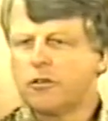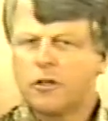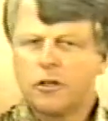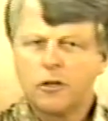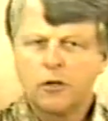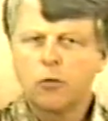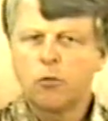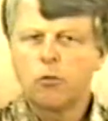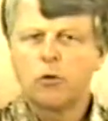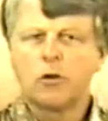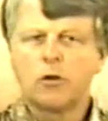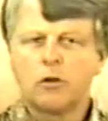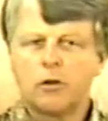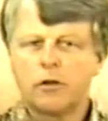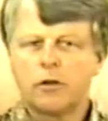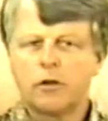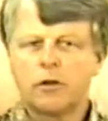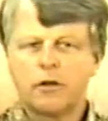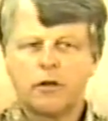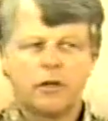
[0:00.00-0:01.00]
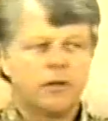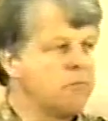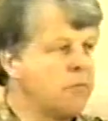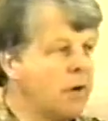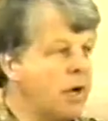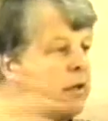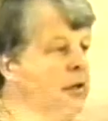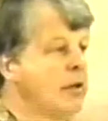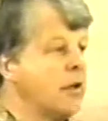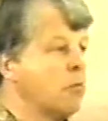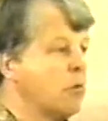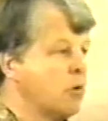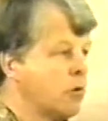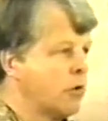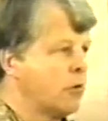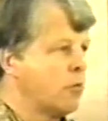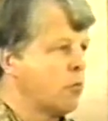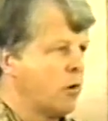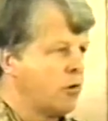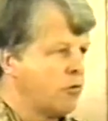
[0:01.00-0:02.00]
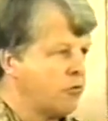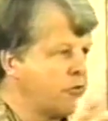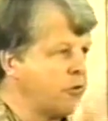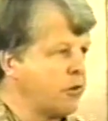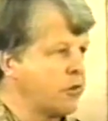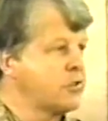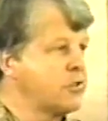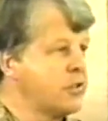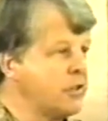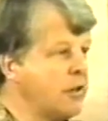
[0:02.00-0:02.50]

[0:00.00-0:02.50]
in a world in my neighborhood where 60